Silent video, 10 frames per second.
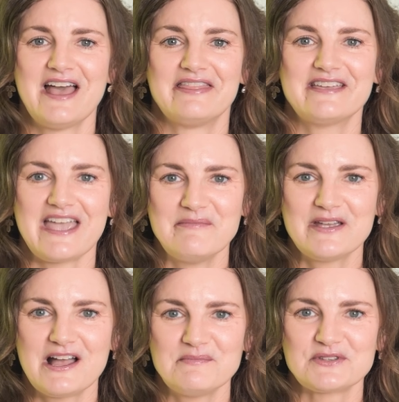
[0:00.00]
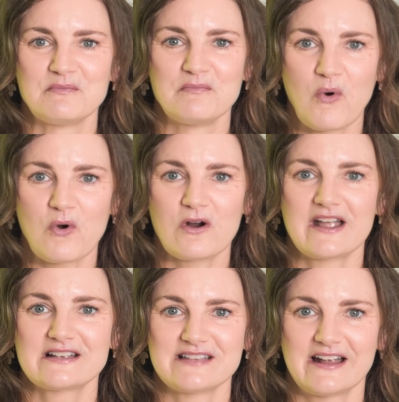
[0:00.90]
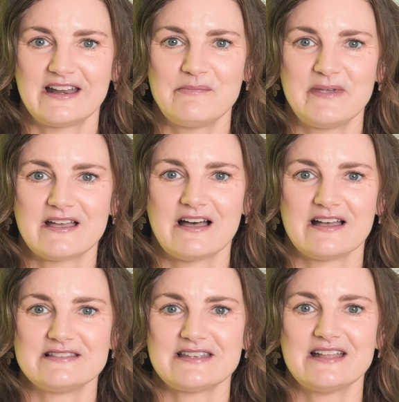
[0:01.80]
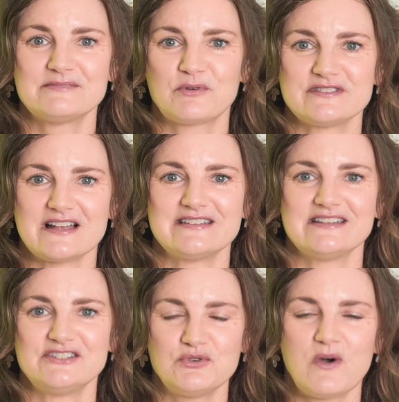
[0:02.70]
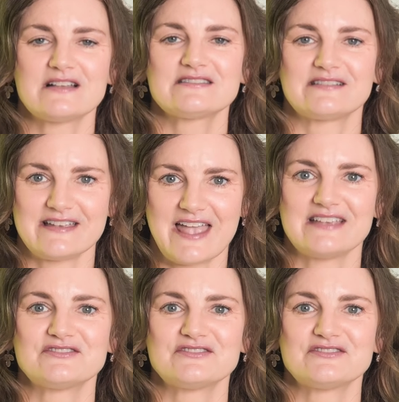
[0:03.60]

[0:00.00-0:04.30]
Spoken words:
The game becomes more exciting because it's presented to us like a